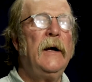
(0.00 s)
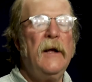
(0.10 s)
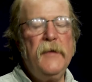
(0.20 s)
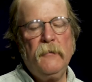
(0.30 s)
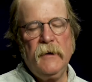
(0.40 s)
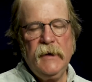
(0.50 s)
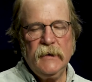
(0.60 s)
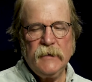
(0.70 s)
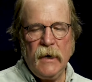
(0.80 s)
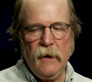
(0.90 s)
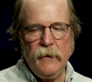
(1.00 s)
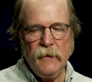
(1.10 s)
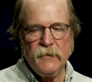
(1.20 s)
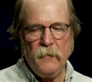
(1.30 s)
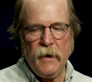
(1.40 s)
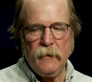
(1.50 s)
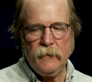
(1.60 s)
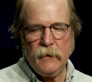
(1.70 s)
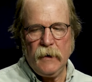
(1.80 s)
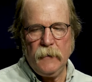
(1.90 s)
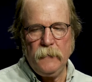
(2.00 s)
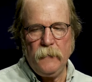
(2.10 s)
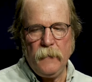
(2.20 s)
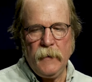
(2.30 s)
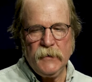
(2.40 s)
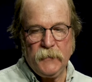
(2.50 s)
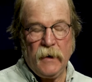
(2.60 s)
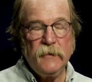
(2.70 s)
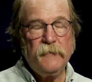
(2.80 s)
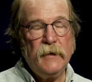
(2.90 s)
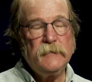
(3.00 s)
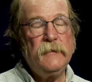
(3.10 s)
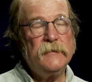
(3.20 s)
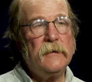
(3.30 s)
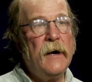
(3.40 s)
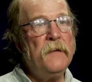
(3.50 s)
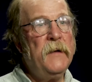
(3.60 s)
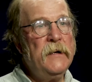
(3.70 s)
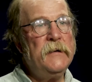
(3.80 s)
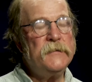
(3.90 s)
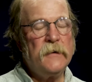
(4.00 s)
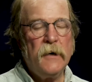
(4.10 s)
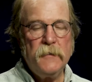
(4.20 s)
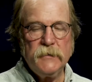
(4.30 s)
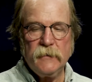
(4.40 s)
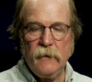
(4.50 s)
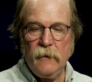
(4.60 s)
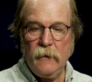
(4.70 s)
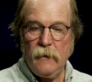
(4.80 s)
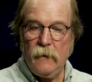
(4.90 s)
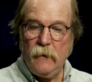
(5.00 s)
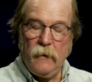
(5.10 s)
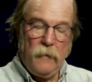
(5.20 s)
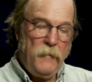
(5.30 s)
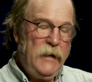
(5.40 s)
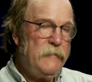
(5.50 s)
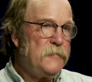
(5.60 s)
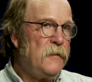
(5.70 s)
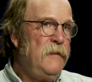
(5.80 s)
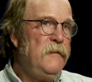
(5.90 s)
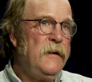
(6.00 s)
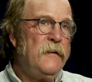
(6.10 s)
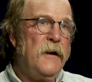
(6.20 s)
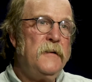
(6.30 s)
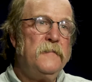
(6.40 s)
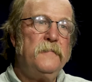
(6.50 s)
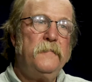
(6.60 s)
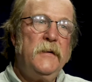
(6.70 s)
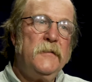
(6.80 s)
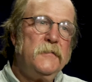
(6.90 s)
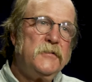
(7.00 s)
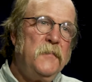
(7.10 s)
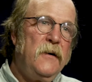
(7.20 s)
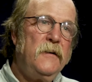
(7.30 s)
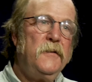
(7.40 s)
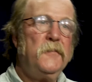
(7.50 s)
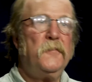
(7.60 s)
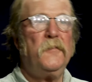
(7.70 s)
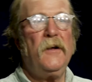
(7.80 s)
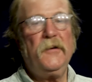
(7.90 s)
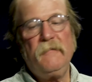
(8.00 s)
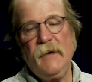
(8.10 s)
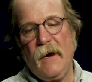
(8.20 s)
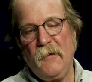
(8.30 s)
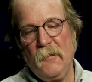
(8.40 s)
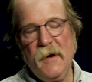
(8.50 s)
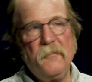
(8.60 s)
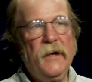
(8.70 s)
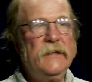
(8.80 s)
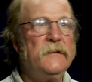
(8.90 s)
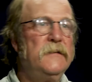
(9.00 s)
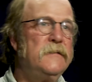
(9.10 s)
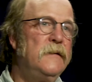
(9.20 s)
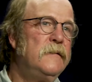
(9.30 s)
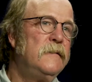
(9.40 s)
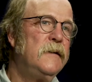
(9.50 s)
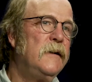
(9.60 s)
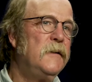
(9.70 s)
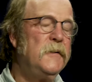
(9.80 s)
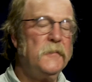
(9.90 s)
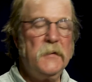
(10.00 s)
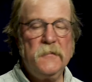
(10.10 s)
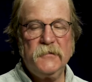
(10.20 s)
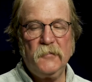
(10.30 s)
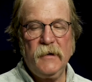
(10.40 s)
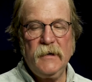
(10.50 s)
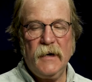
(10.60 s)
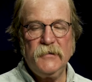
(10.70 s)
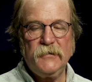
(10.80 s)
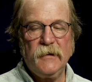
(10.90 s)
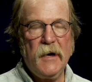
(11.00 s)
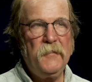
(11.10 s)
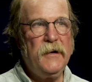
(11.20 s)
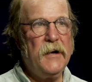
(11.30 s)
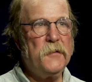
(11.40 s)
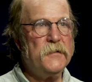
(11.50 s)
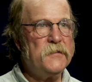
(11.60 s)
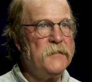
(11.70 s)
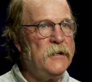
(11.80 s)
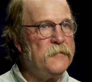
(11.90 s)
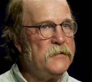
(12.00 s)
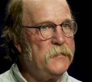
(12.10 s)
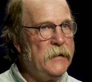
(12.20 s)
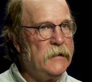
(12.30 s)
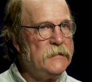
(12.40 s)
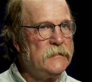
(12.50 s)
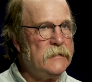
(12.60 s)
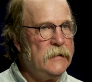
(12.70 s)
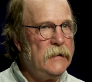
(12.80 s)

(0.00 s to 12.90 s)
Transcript: And I think one of the exciting things about the Sparrows Festival in Salida many years ago was many of us were living in kind of, small, relatively out-of-the-way places, and it was really nice to come together with some kindred spirits